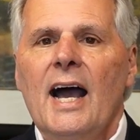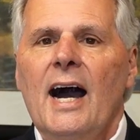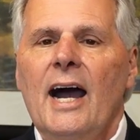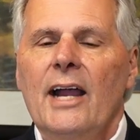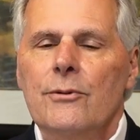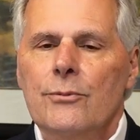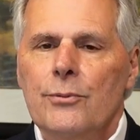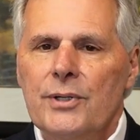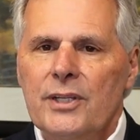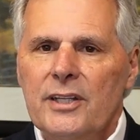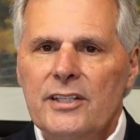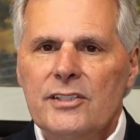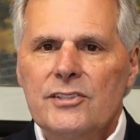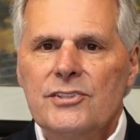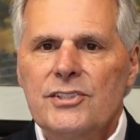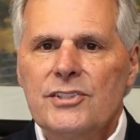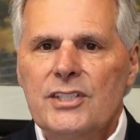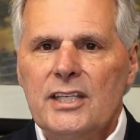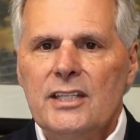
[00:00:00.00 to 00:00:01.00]
I really
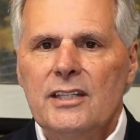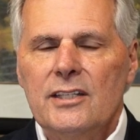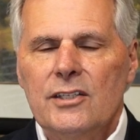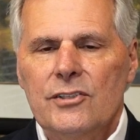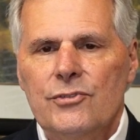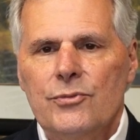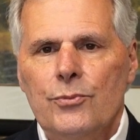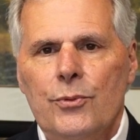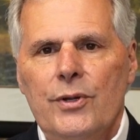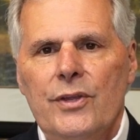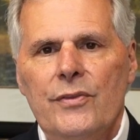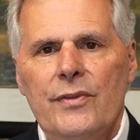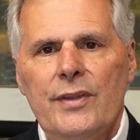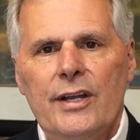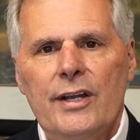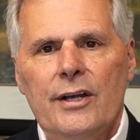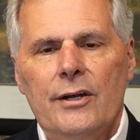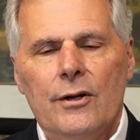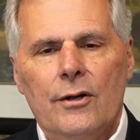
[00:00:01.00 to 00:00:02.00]
see this when
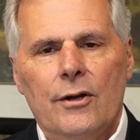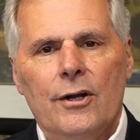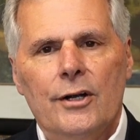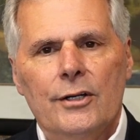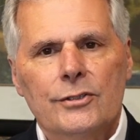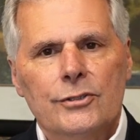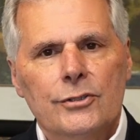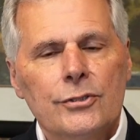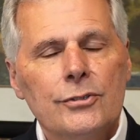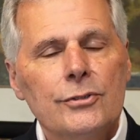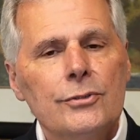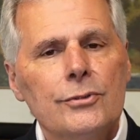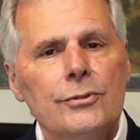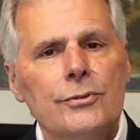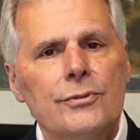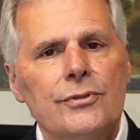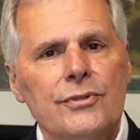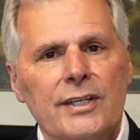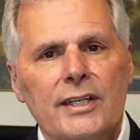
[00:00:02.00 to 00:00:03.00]
there are
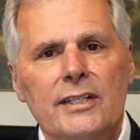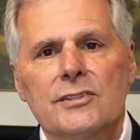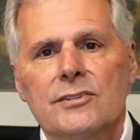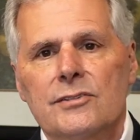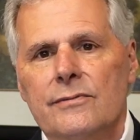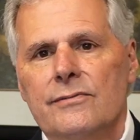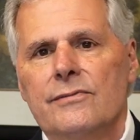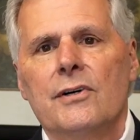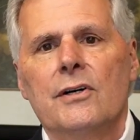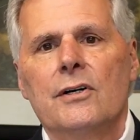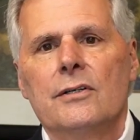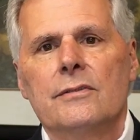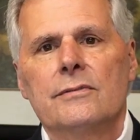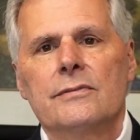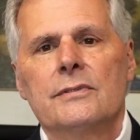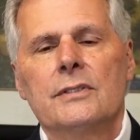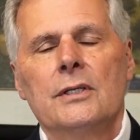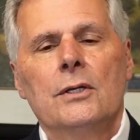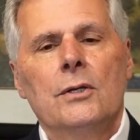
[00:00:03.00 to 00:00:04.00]
two things
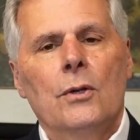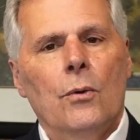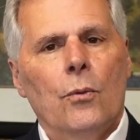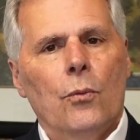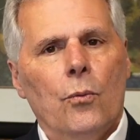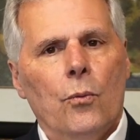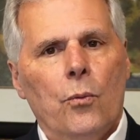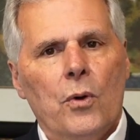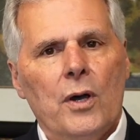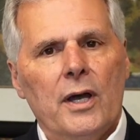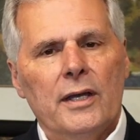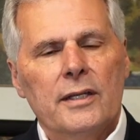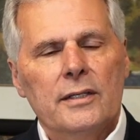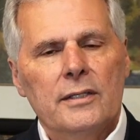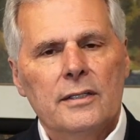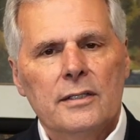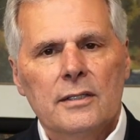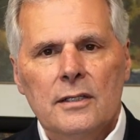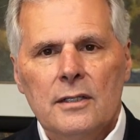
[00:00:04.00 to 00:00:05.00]
involved.
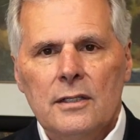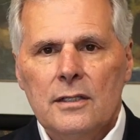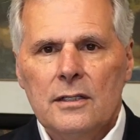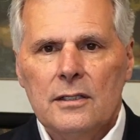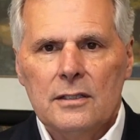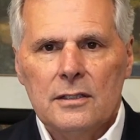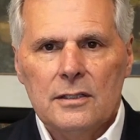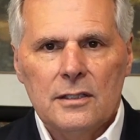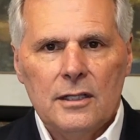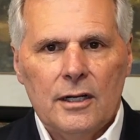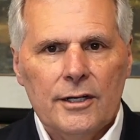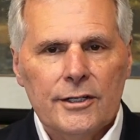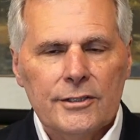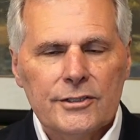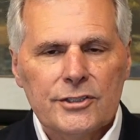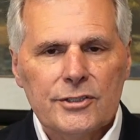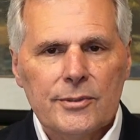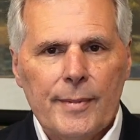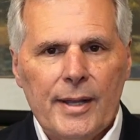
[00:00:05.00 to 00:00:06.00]
One,
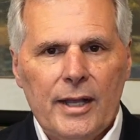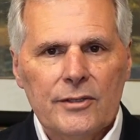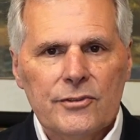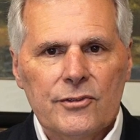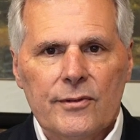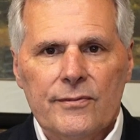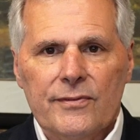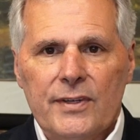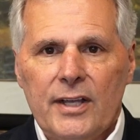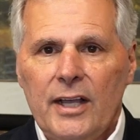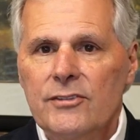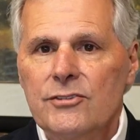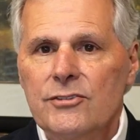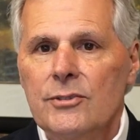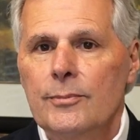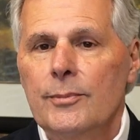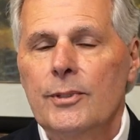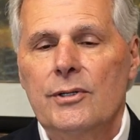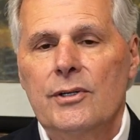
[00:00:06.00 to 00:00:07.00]
large amounts of
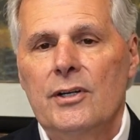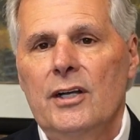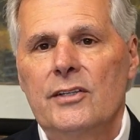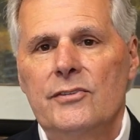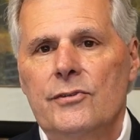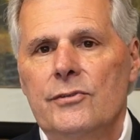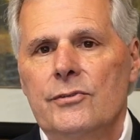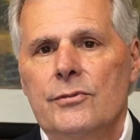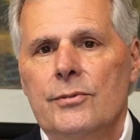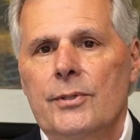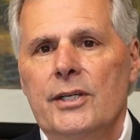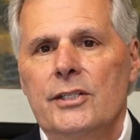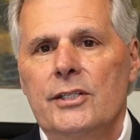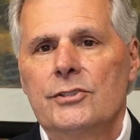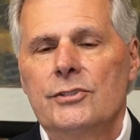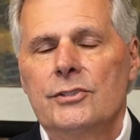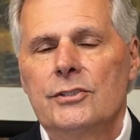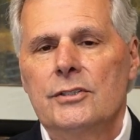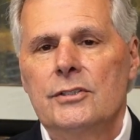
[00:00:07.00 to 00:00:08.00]
customer
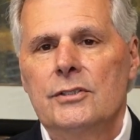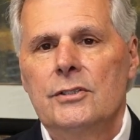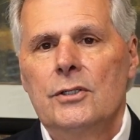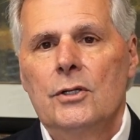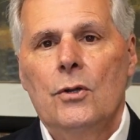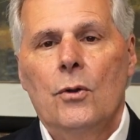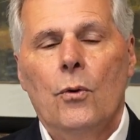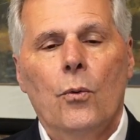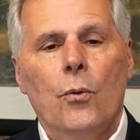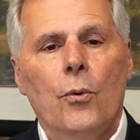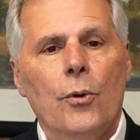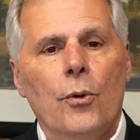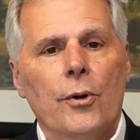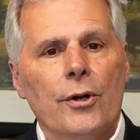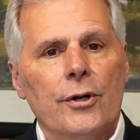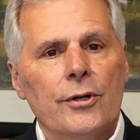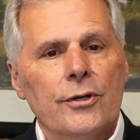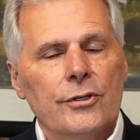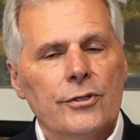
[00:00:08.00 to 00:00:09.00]
concentration
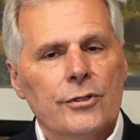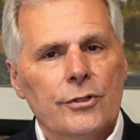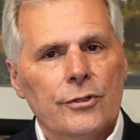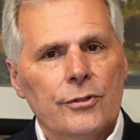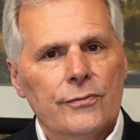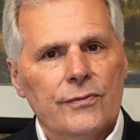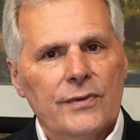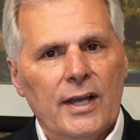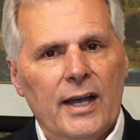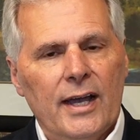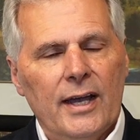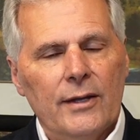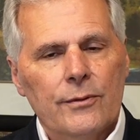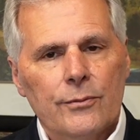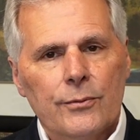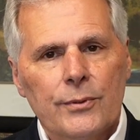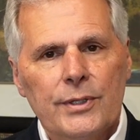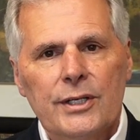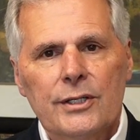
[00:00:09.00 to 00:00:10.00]
or you've got
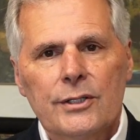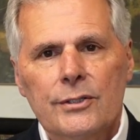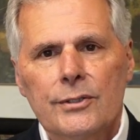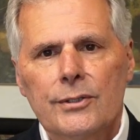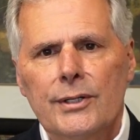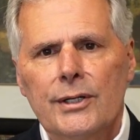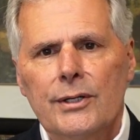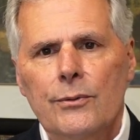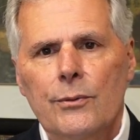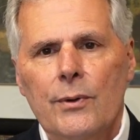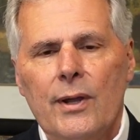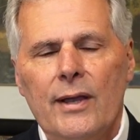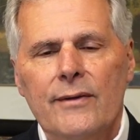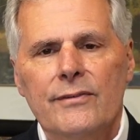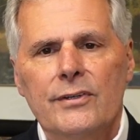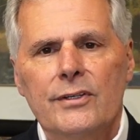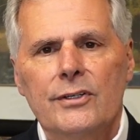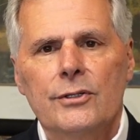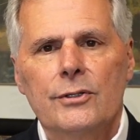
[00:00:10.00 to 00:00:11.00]
reoccurring
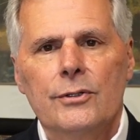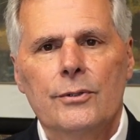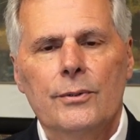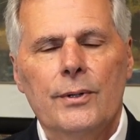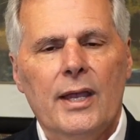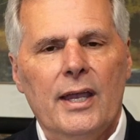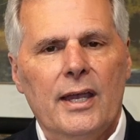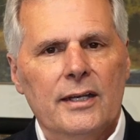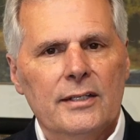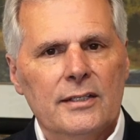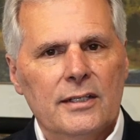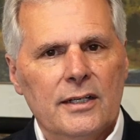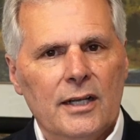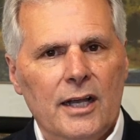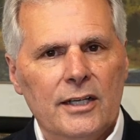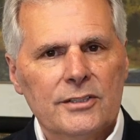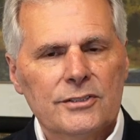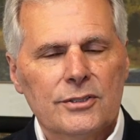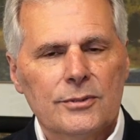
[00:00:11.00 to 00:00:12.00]
revenue and
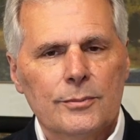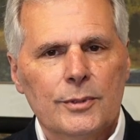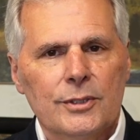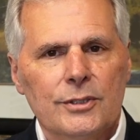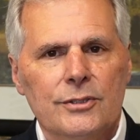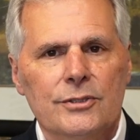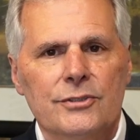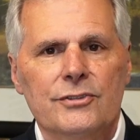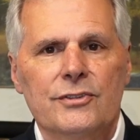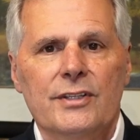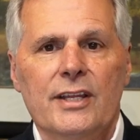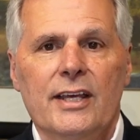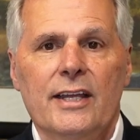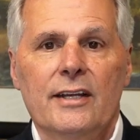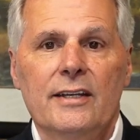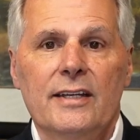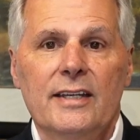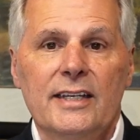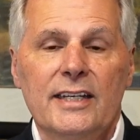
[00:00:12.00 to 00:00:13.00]
customers
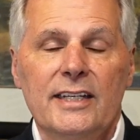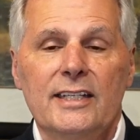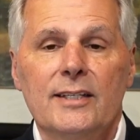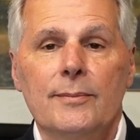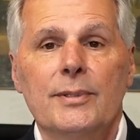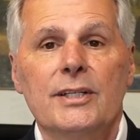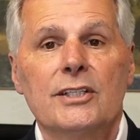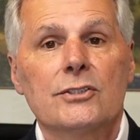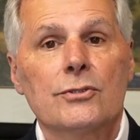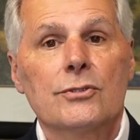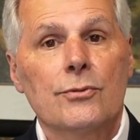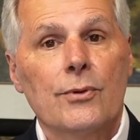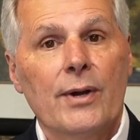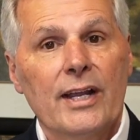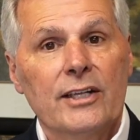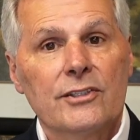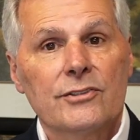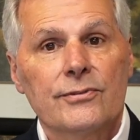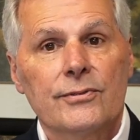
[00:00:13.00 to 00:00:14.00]
that need to be
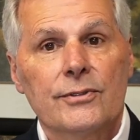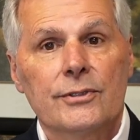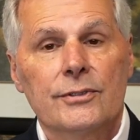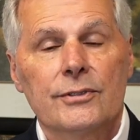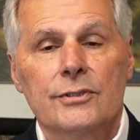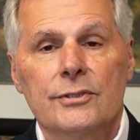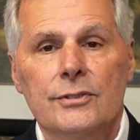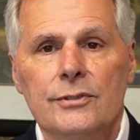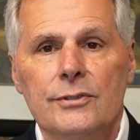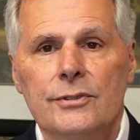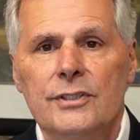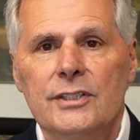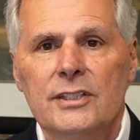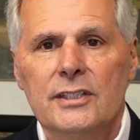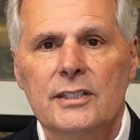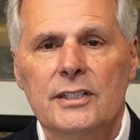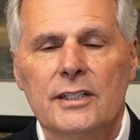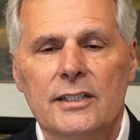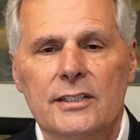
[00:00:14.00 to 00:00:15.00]
transferred to
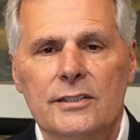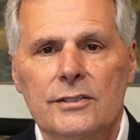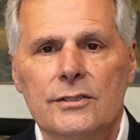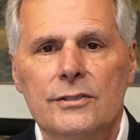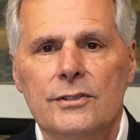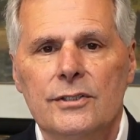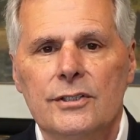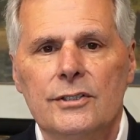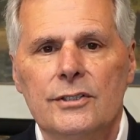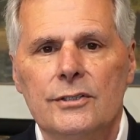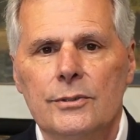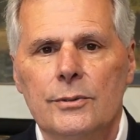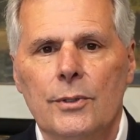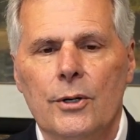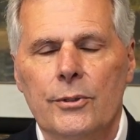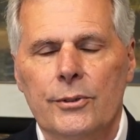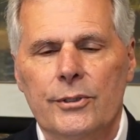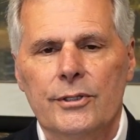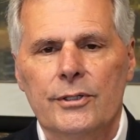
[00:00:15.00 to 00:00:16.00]
the, uh, to the new
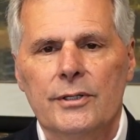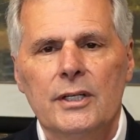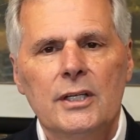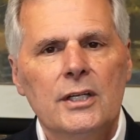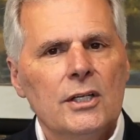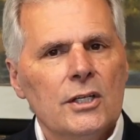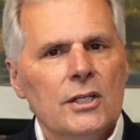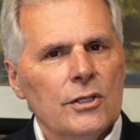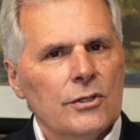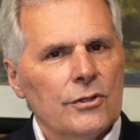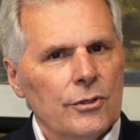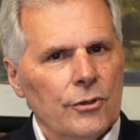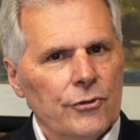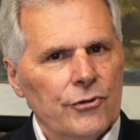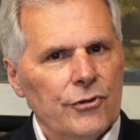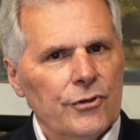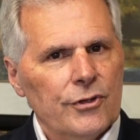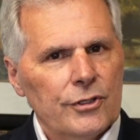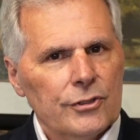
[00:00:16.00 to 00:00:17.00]
owner.
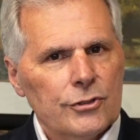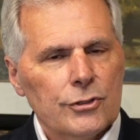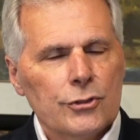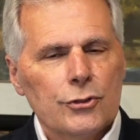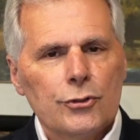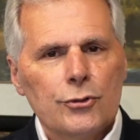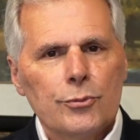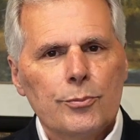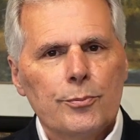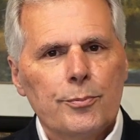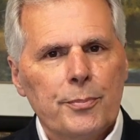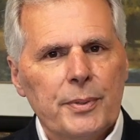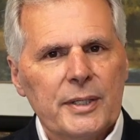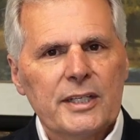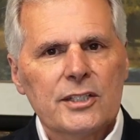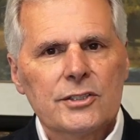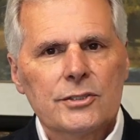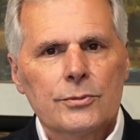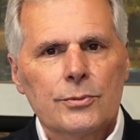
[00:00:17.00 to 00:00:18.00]
Those are the two
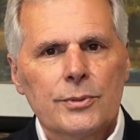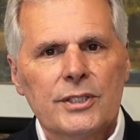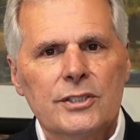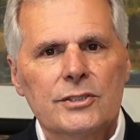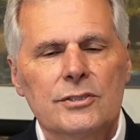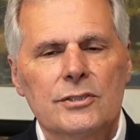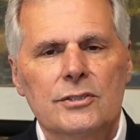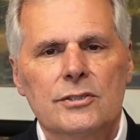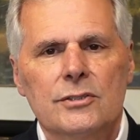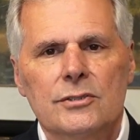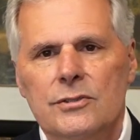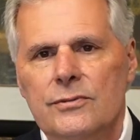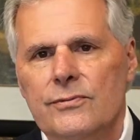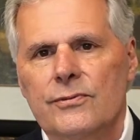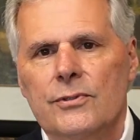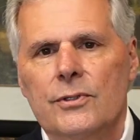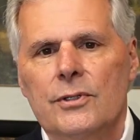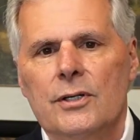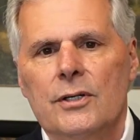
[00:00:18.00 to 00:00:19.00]
biggest reasons
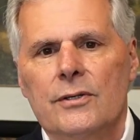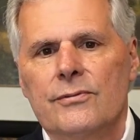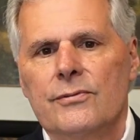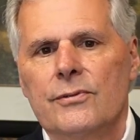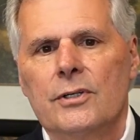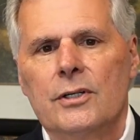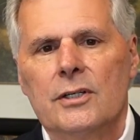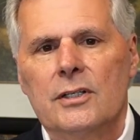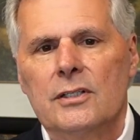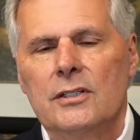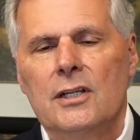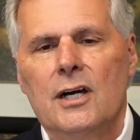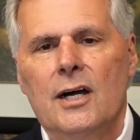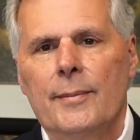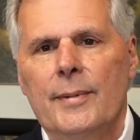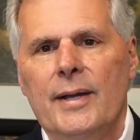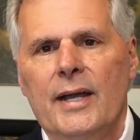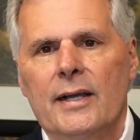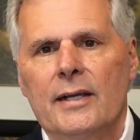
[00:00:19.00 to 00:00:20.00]
for, for a
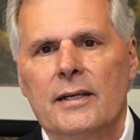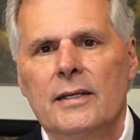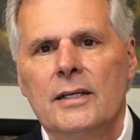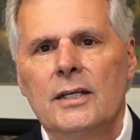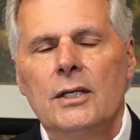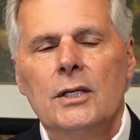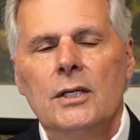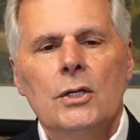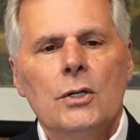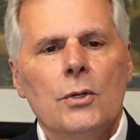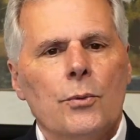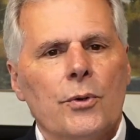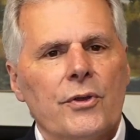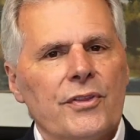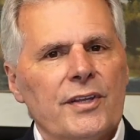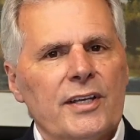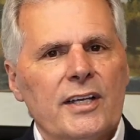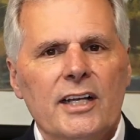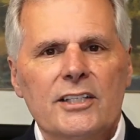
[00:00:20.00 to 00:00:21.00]
clawback.
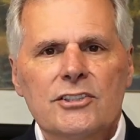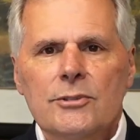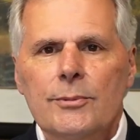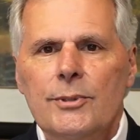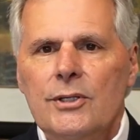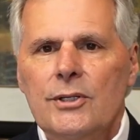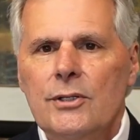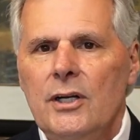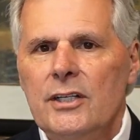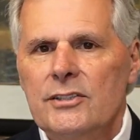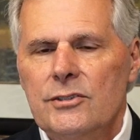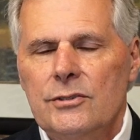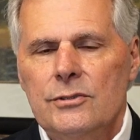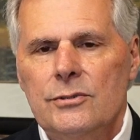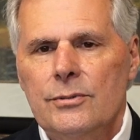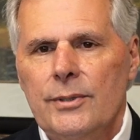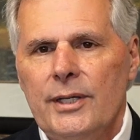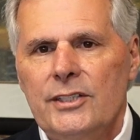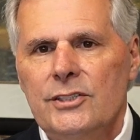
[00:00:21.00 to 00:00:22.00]
With the customer
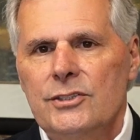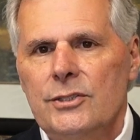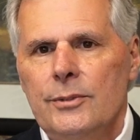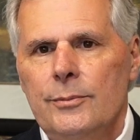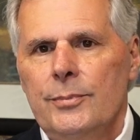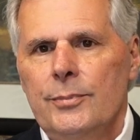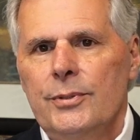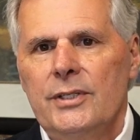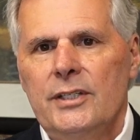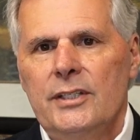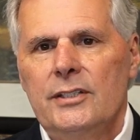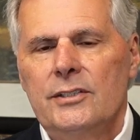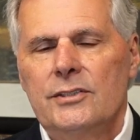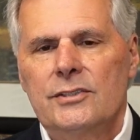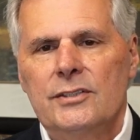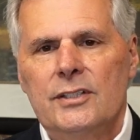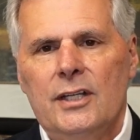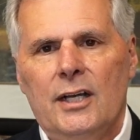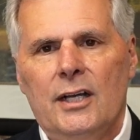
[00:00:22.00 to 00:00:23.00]
concentration
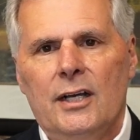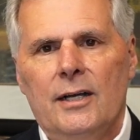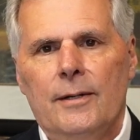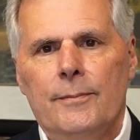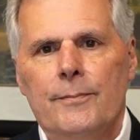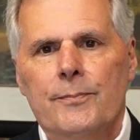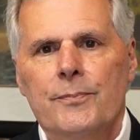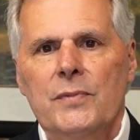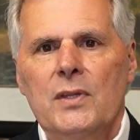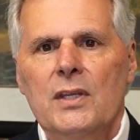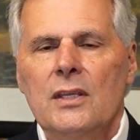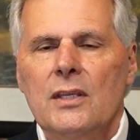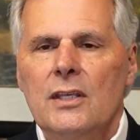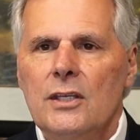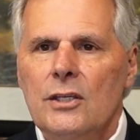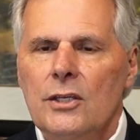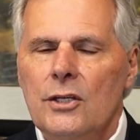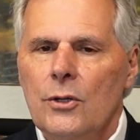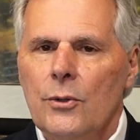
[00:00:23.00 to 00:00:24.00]
piece, um,
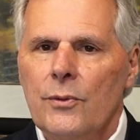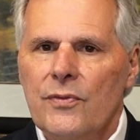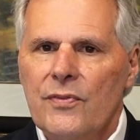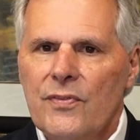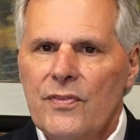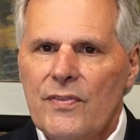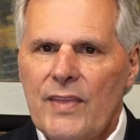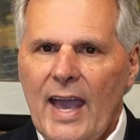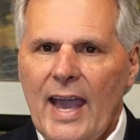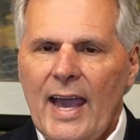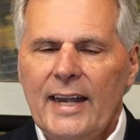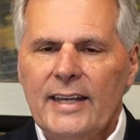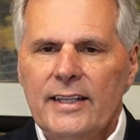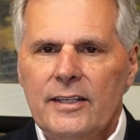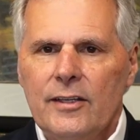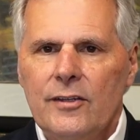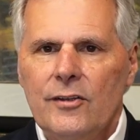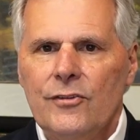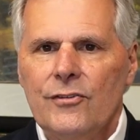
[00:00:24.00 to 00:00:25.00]
you know, that
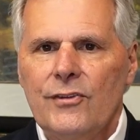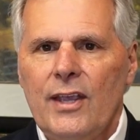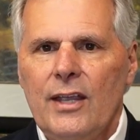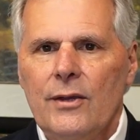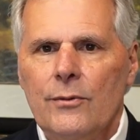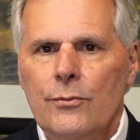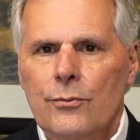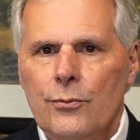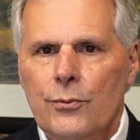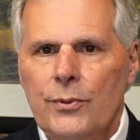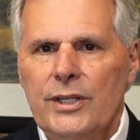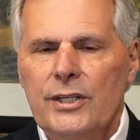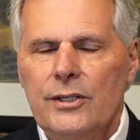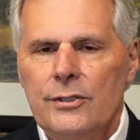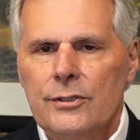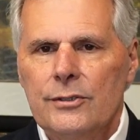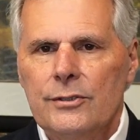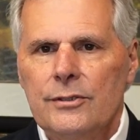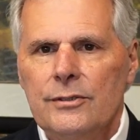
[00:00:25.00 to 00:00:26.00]
is a
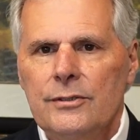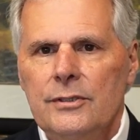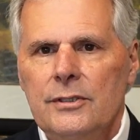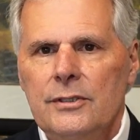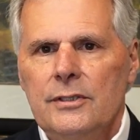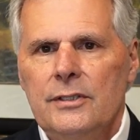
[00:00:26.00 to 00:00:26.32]
real